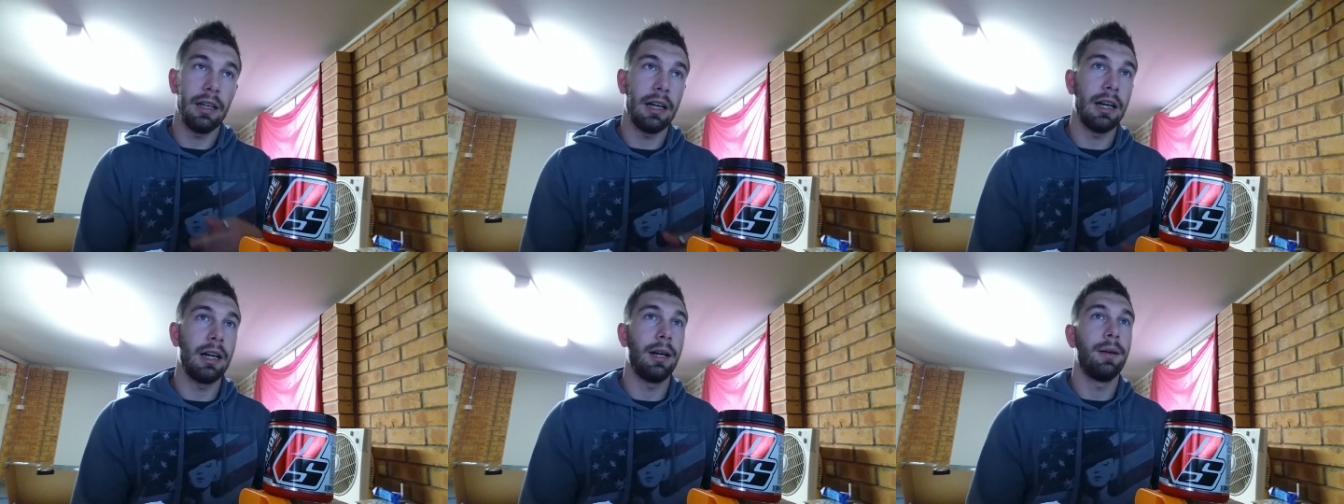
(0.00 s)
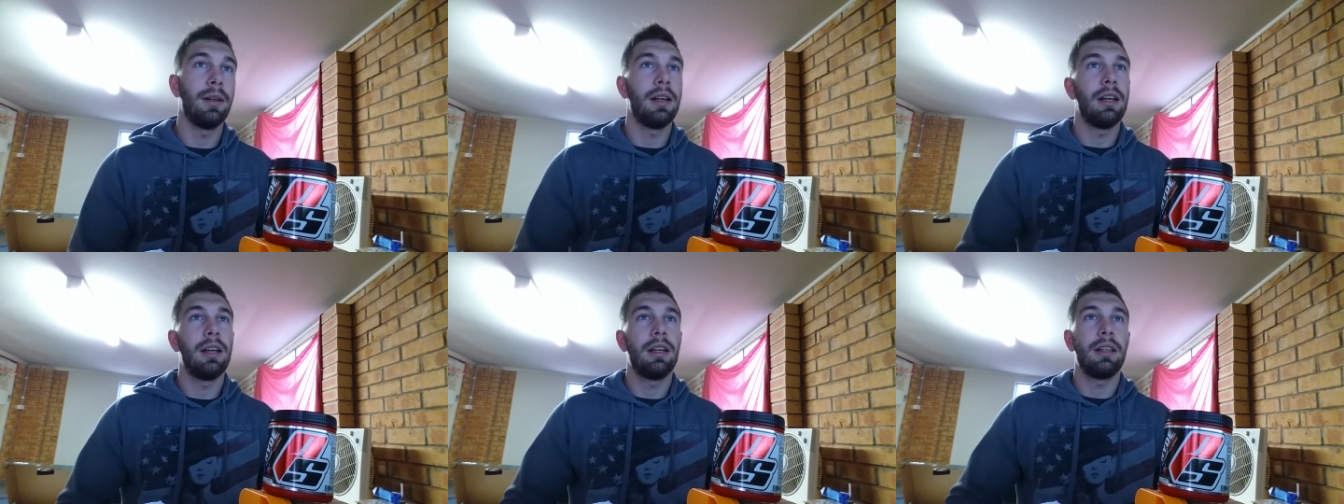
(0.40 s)

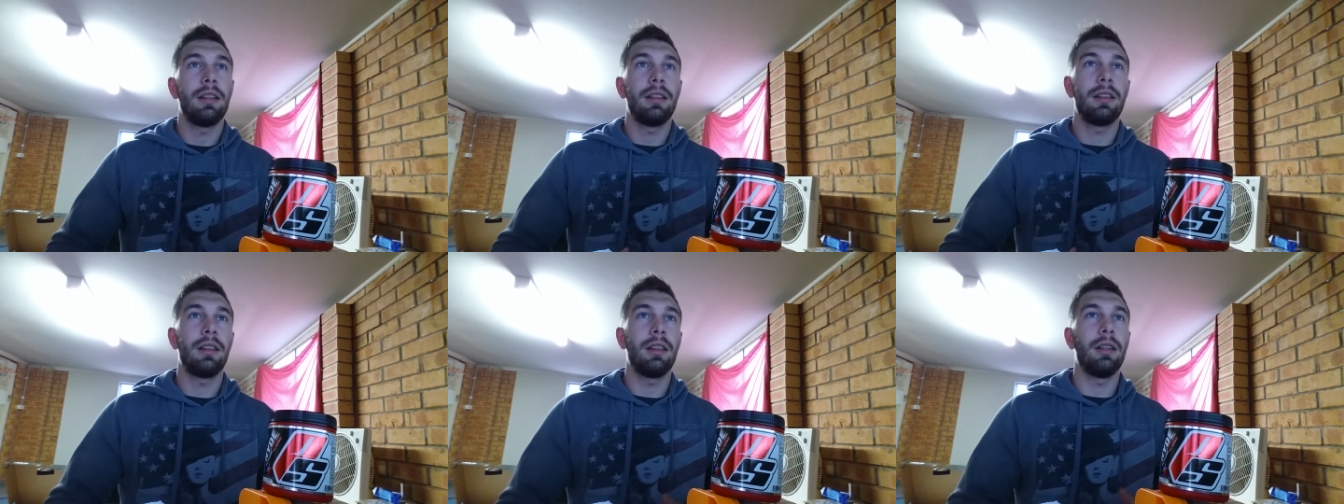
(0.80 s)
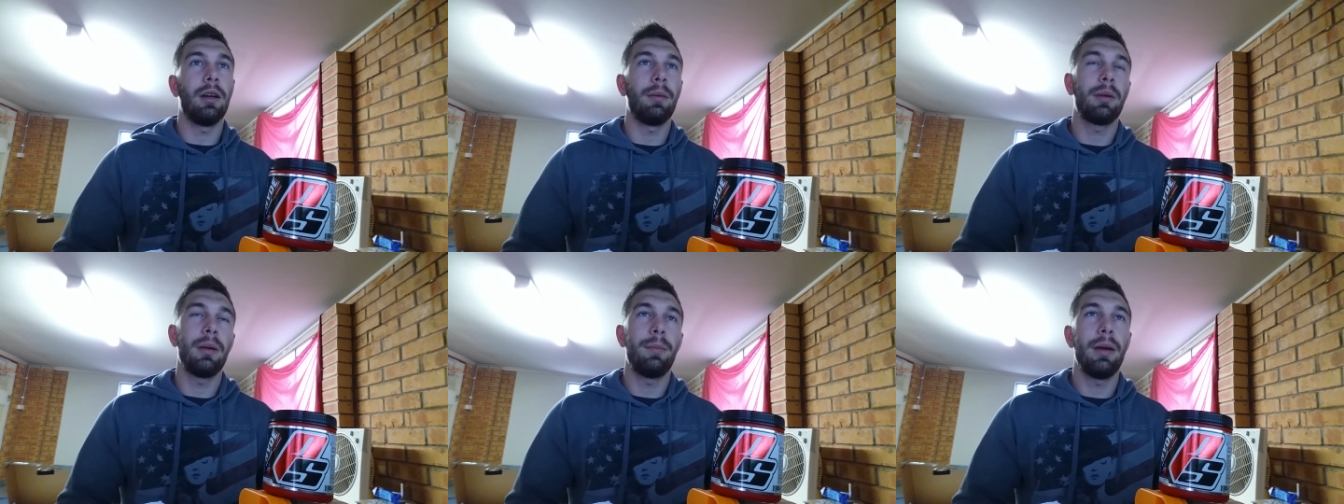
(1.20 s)

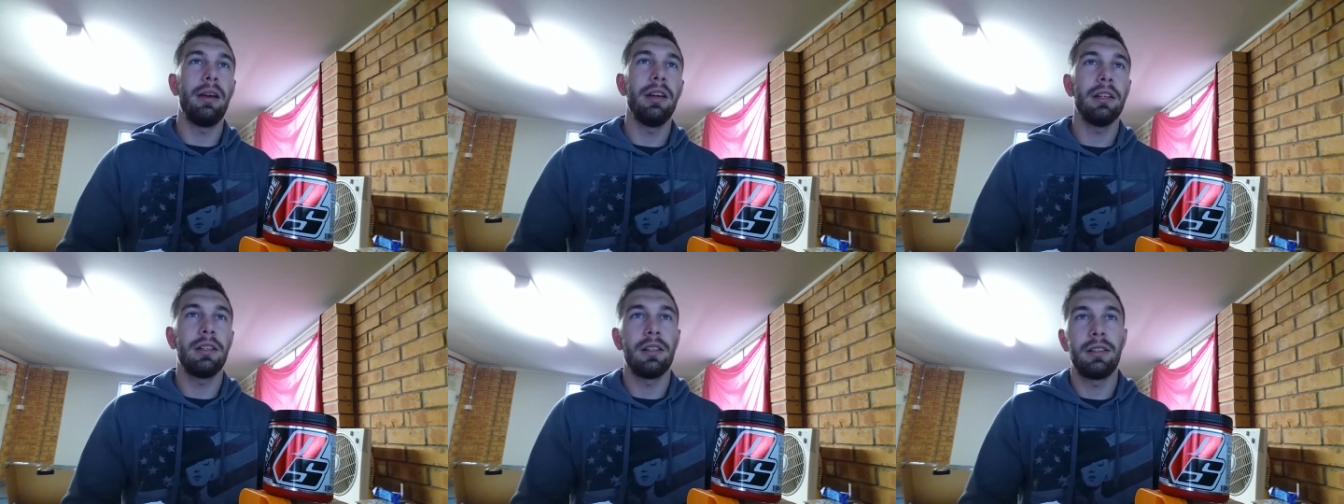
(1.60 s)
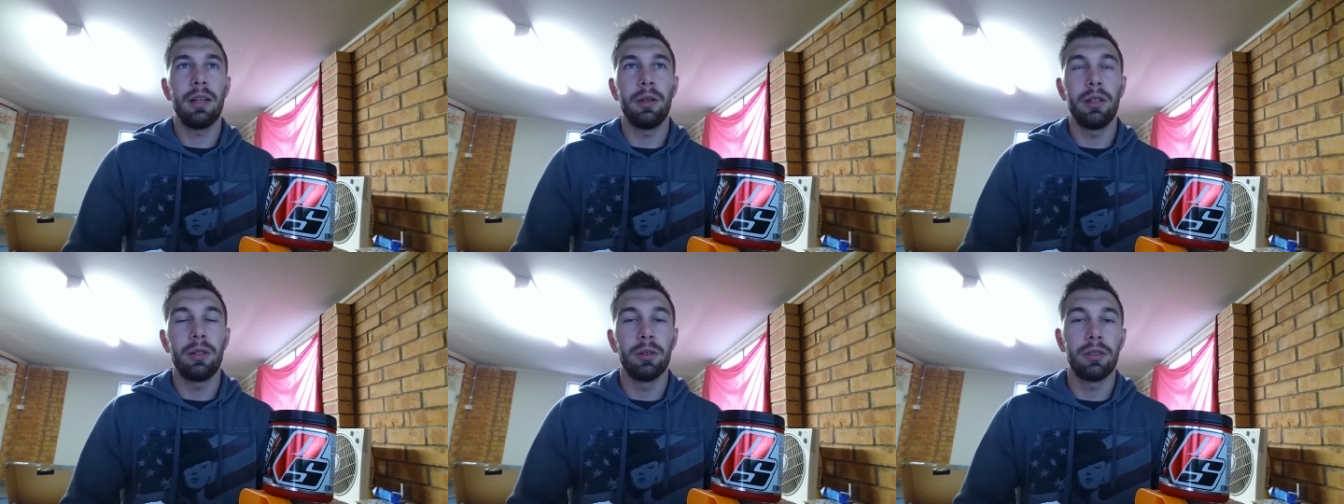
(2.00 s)
I'm comparing it to
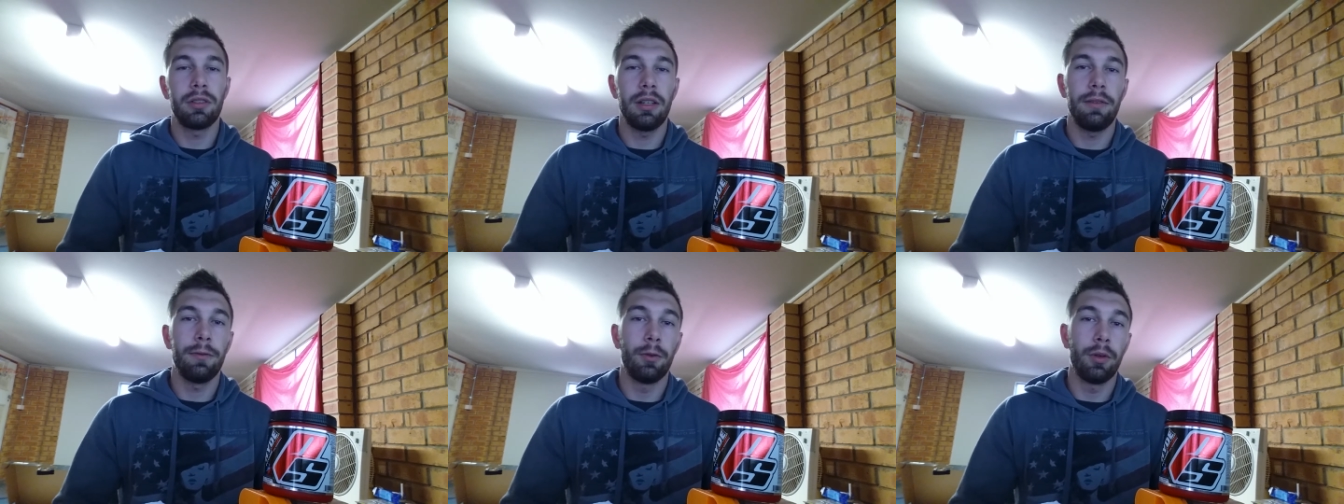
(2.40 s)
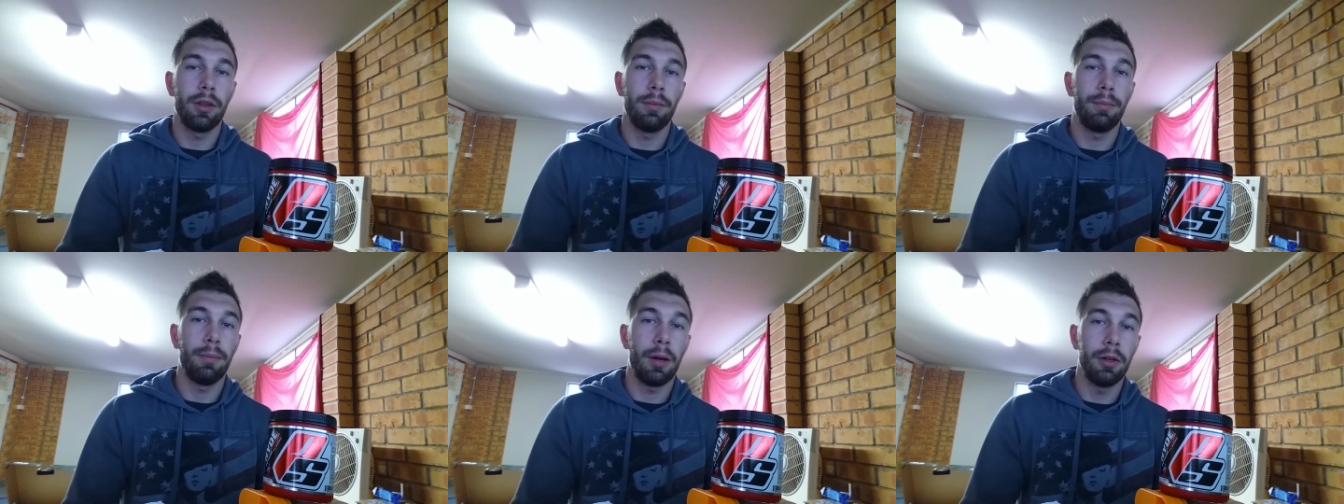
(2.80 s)
Cellucor C4
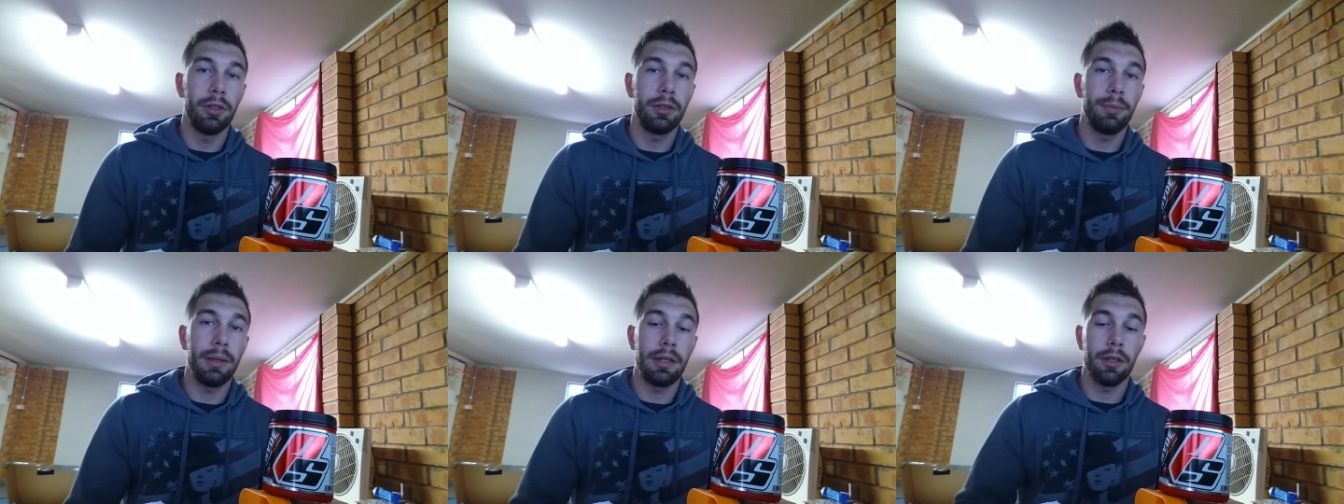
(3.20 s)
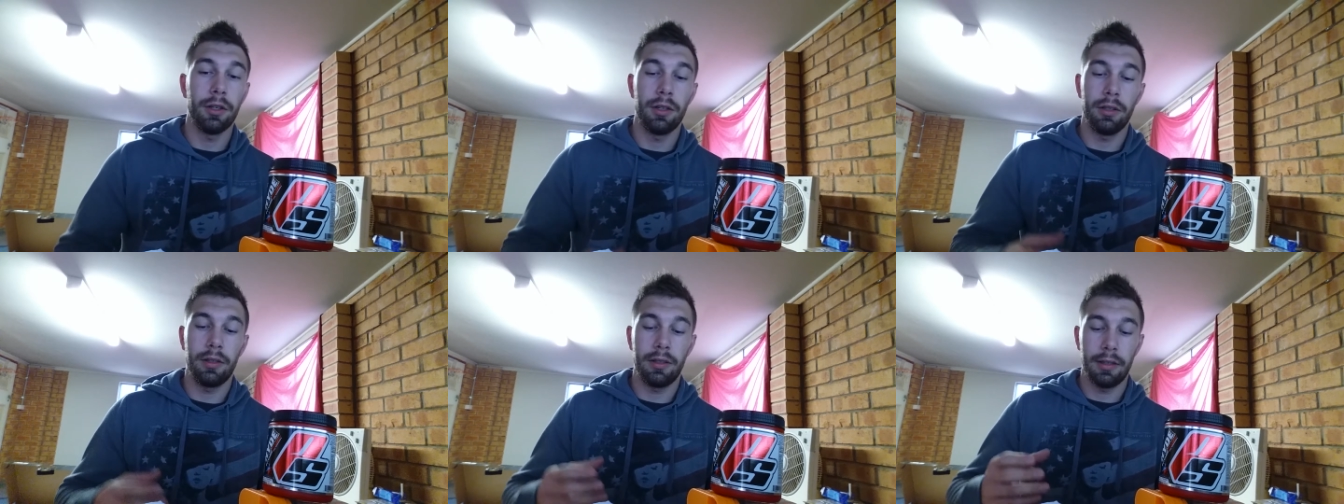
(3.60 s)
the most
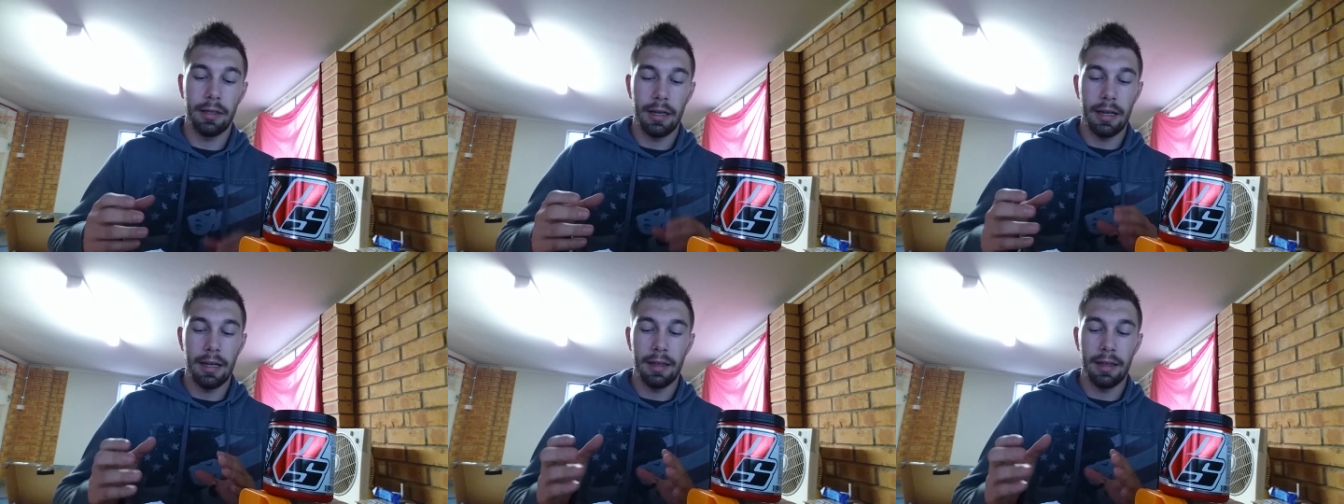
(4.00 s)
because